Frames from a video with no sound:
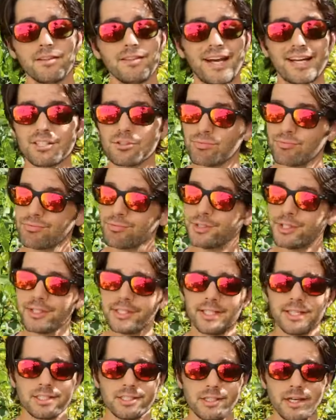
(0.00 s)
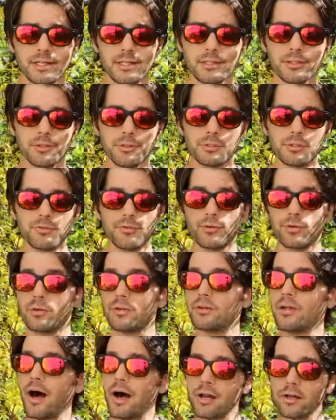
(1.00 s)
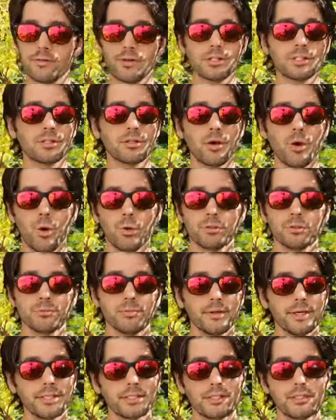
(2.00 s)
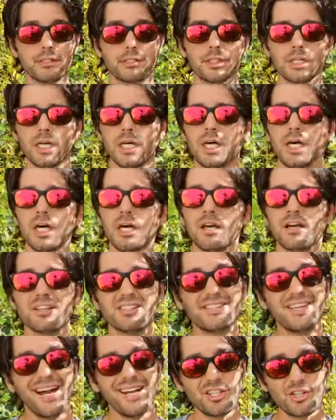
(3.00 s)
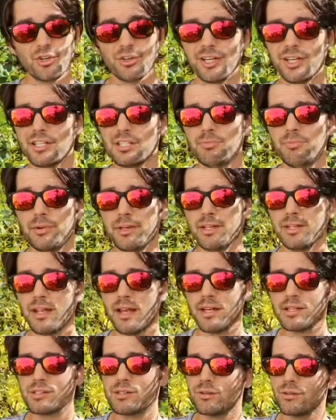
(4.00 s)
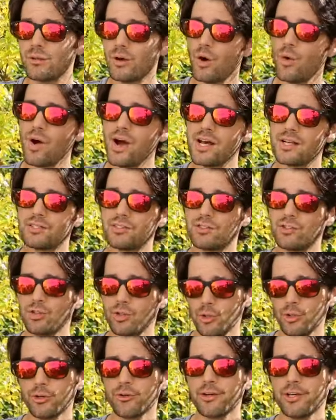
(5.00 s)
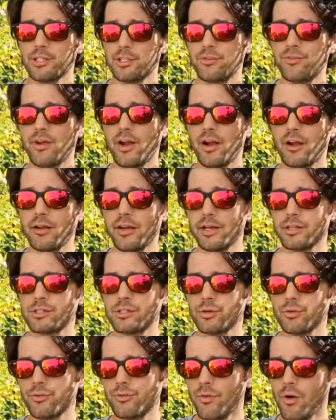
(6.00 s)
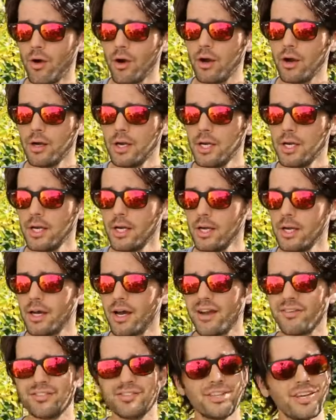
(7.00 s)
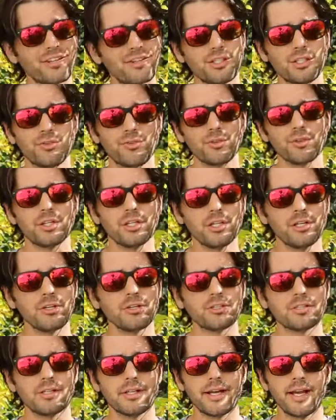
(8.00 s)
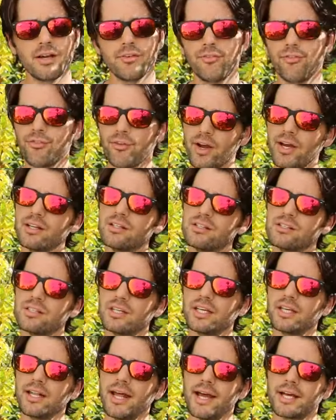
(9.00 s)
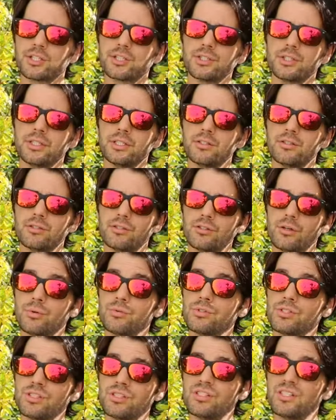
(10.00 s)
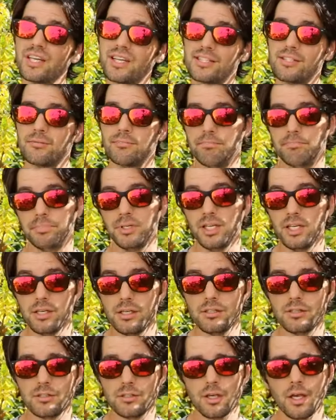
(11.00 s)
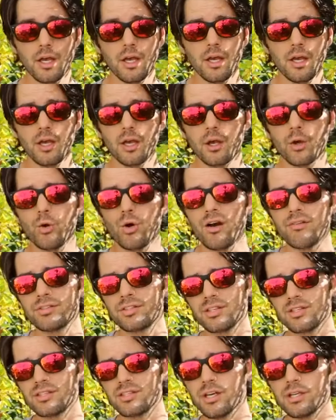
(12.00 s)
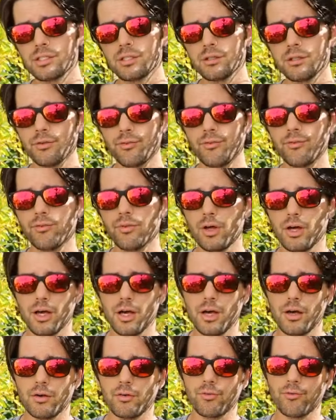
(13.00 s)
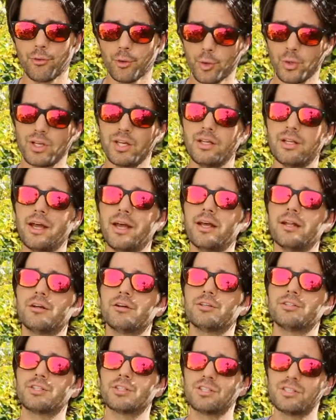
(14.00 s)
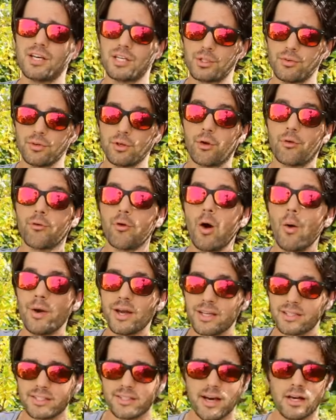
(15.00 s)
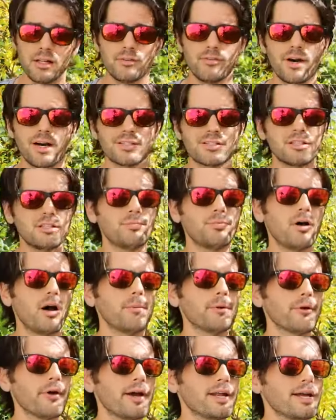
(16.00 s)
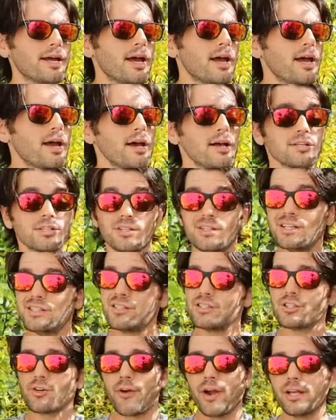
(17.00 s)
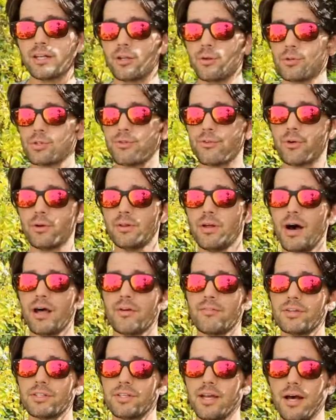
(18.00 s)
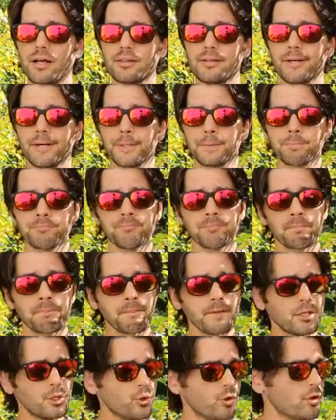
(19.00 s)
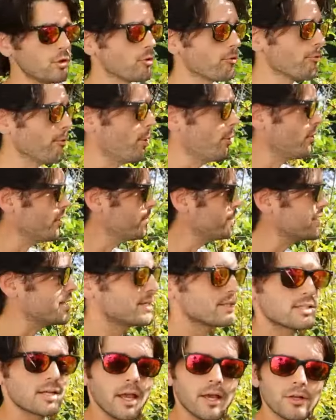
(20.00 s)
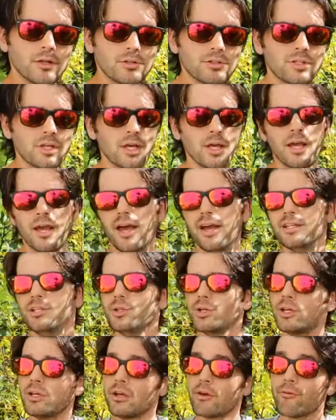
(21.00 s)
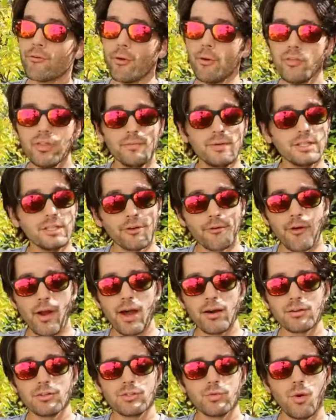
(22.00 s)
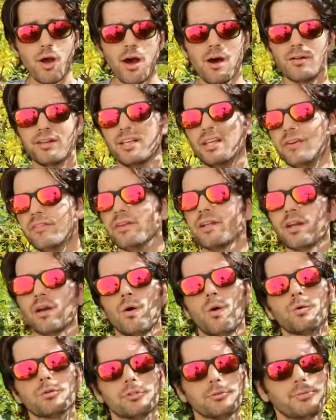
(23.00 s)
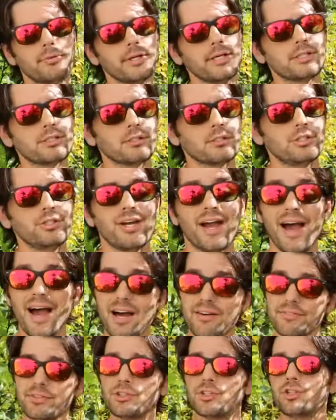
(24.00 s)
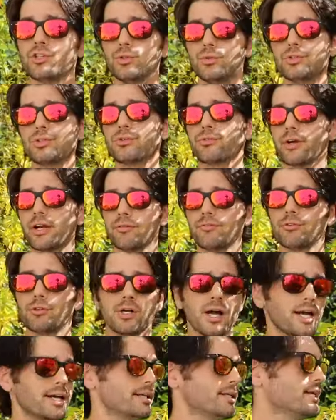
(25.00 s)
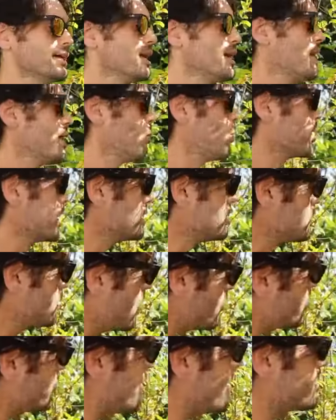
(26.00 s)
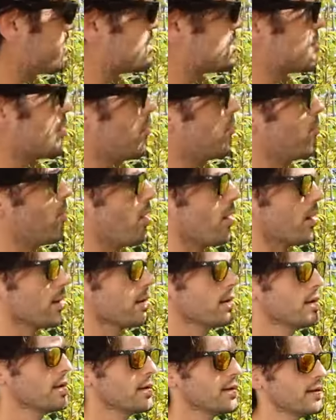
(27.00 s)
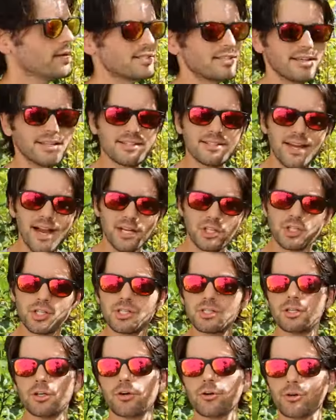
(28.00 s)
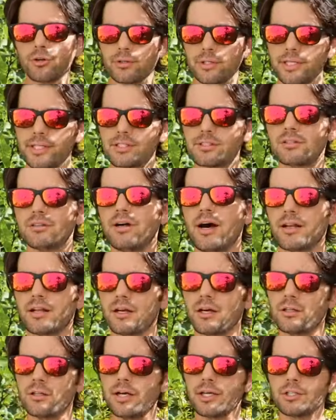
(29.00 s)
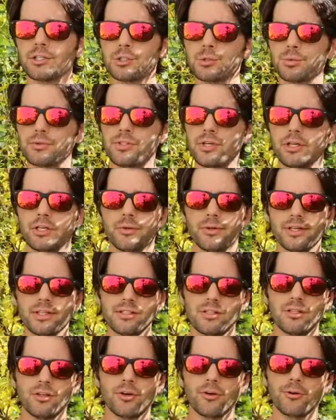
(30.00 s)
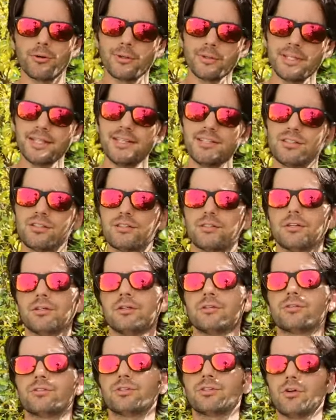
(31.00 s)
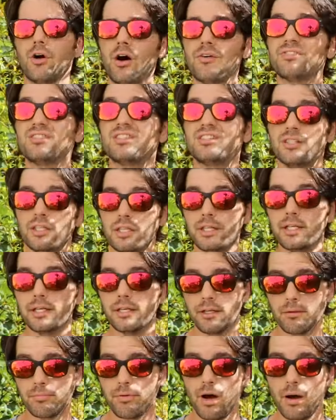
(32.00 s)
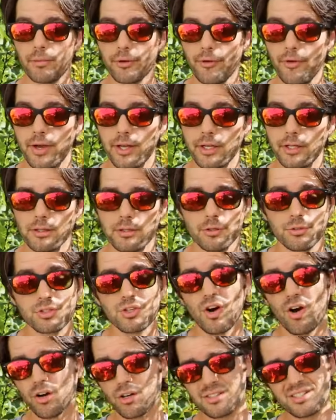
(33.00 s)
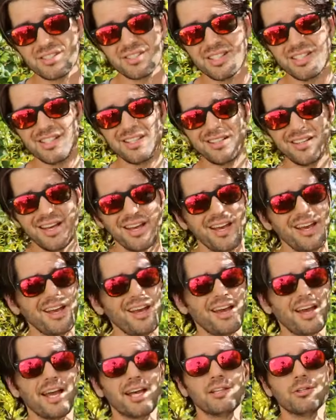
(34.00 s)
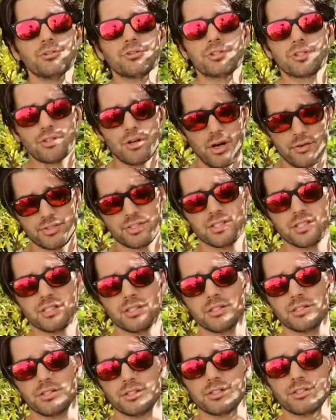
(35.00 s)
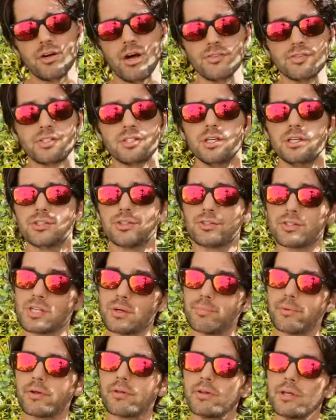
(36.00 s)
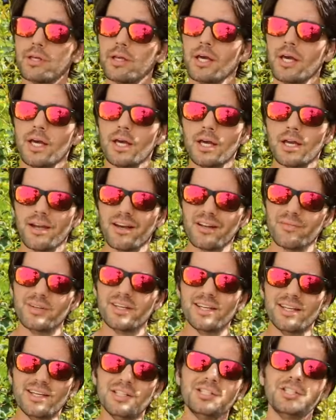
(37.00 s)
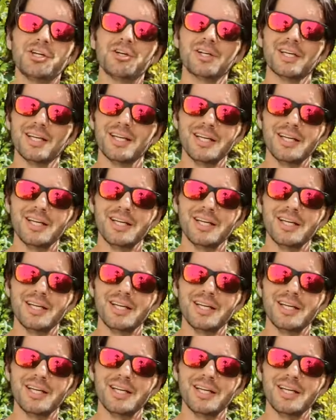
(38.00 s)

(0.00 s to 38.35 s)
That's really exciting news for a lot of us in colder places because that tree has been as low as two degrees Fahrenheit so far. I've said this for years that I have friends in actually zone six Bs who have successfully uh, fruited and are successfully growing a Salavatski pomegranate. So this is great news for a lot of us out there. You can grow them in containers and you can grow them in the ground as well, even in colder places. You have to choose the right variety. What I love about Sumbar is that it's actually the earliest, a lot of collectors will tell you, it's the earliest soft-seeded pomegranate. There's hard-seeded and there's soft-seeded. The soft seeds are typically gonna be easier to